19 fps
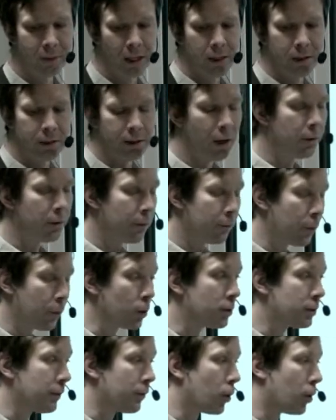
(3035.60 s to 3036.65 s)
So
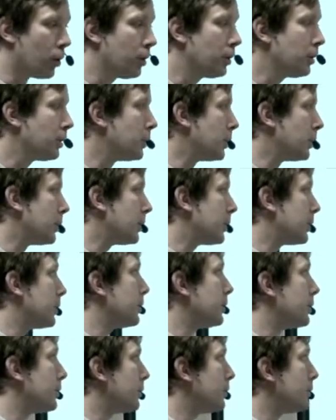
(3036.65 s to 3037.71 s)
first of all,
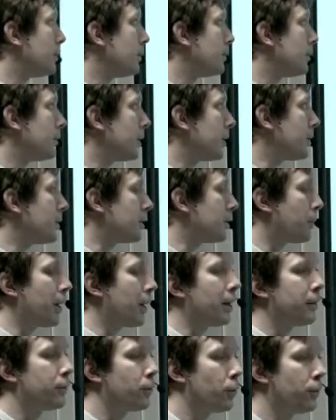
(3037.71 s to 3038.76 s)
this is the
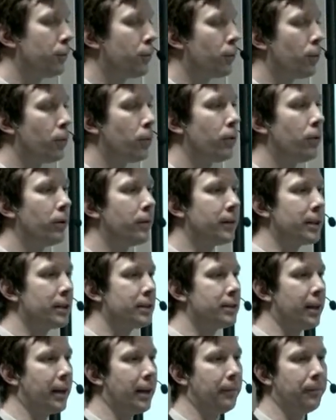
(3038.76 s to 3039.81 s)
platform for all of
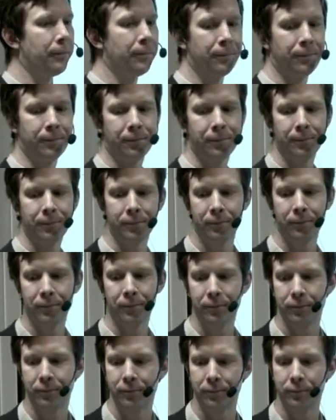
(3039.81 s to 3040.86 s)
IT.
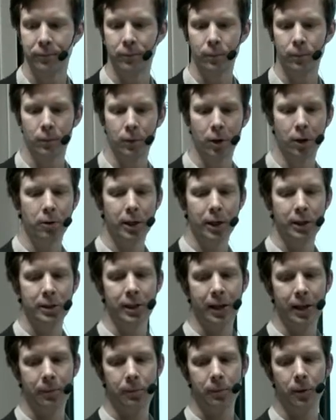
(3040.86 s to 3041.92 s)
So you're in
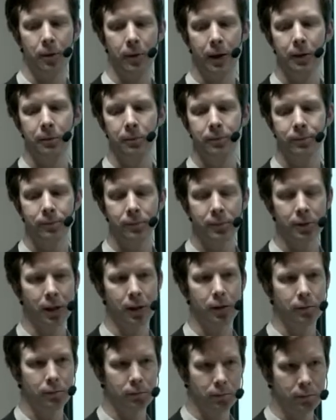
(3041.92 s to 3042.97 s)
IT, all right?
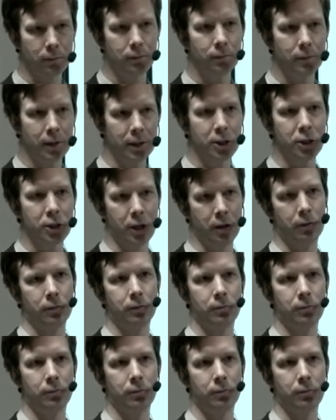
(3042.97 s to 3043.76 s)
So Intune.